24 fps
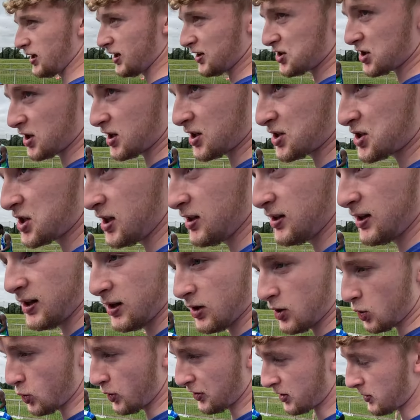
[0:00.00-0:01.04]
Alicia Kashidi,
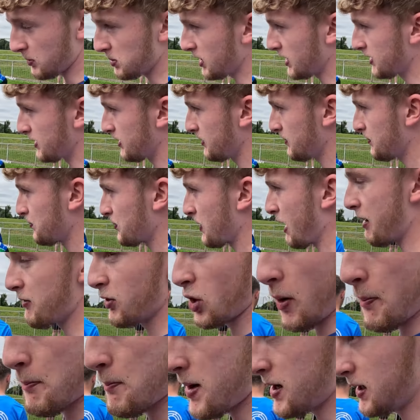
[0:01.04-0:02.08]
always complaining. And we've
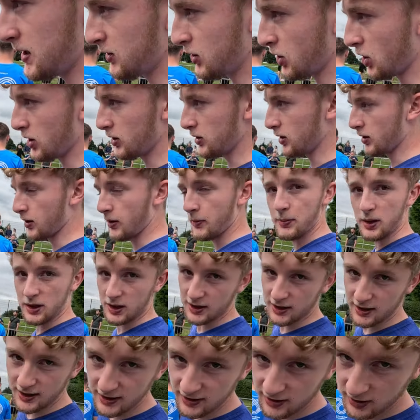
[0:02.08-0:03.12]
got Millie Turner,
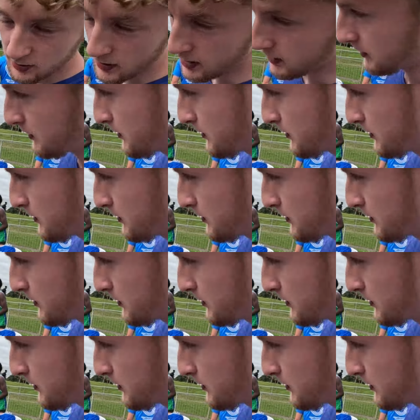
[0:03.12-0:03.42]
policeman.